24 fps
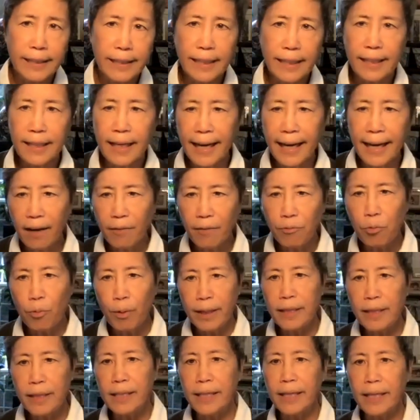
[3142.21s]
And I have
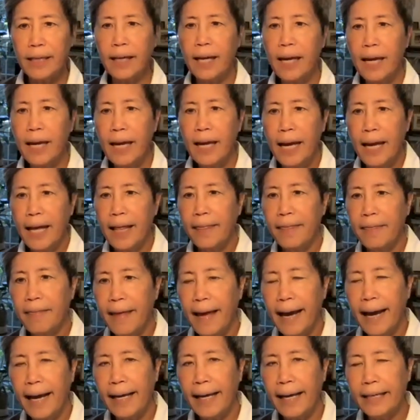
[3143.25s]
one thing
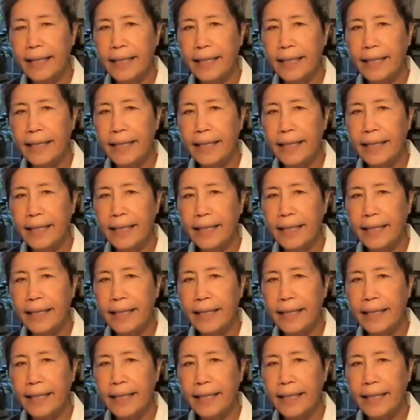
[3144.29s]
that